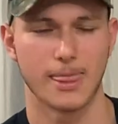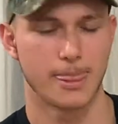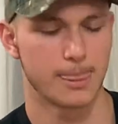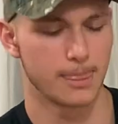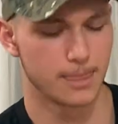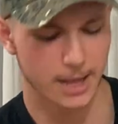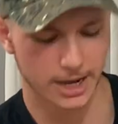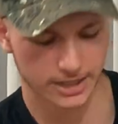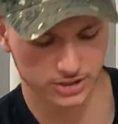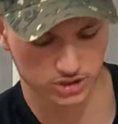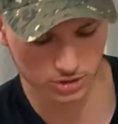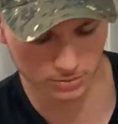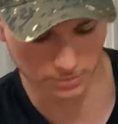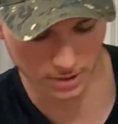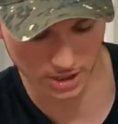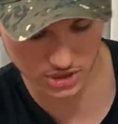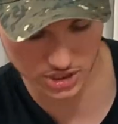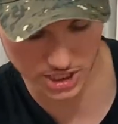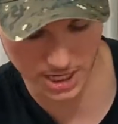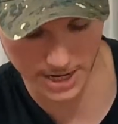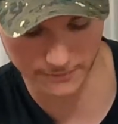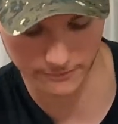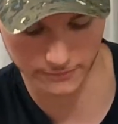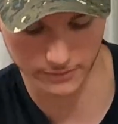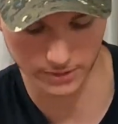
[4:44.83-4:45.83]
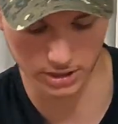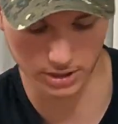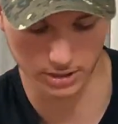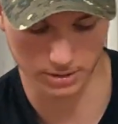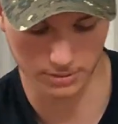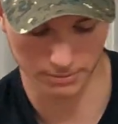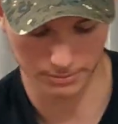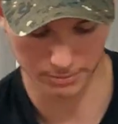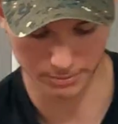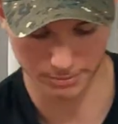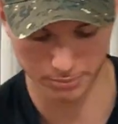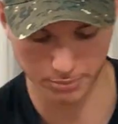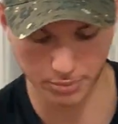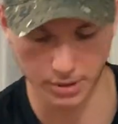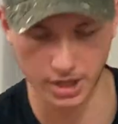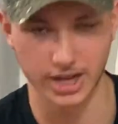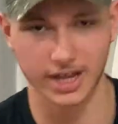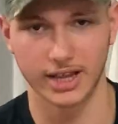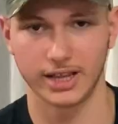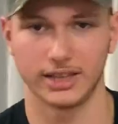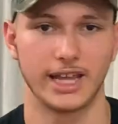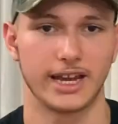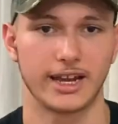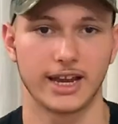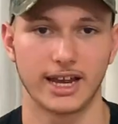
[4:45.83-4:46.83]
Not too much effort,
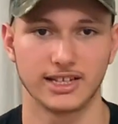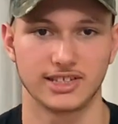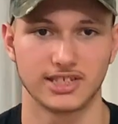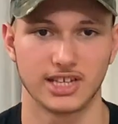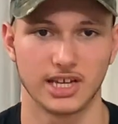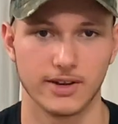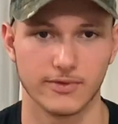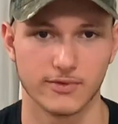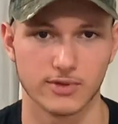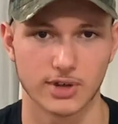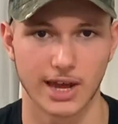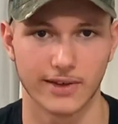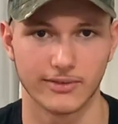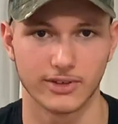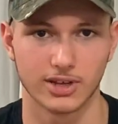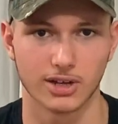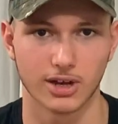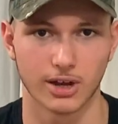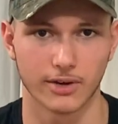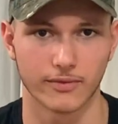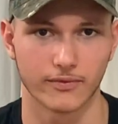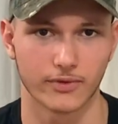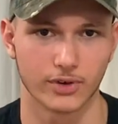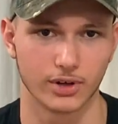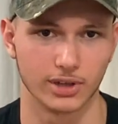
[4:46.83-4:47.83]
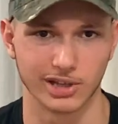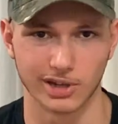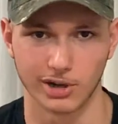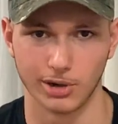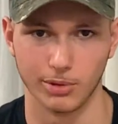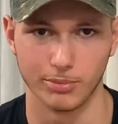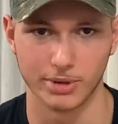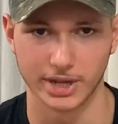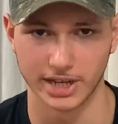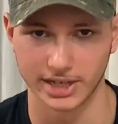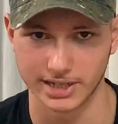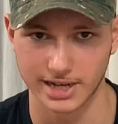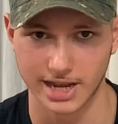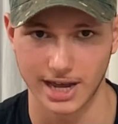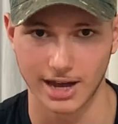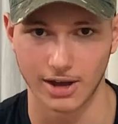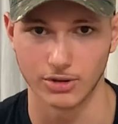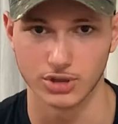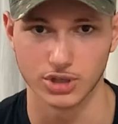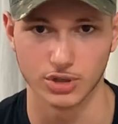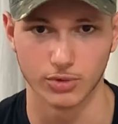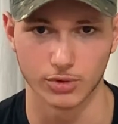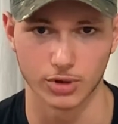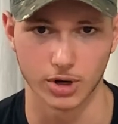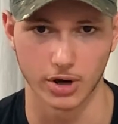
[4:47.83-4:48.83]
but like I said, if you have the gun for a little bit now,
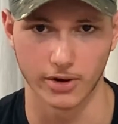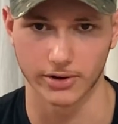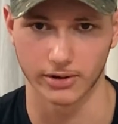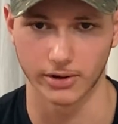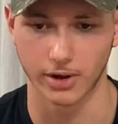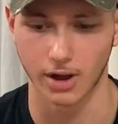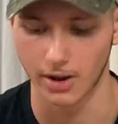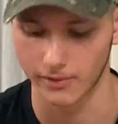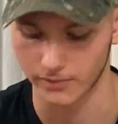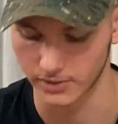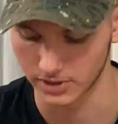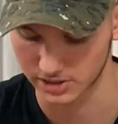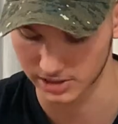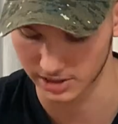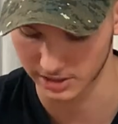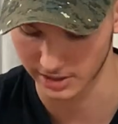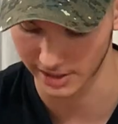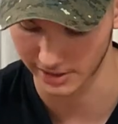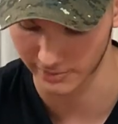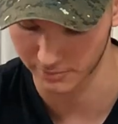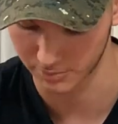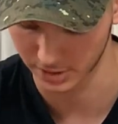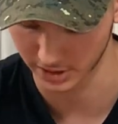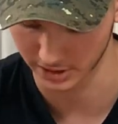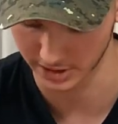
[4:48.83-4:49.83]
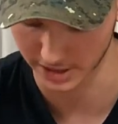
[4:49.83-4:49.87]
you would obviously have been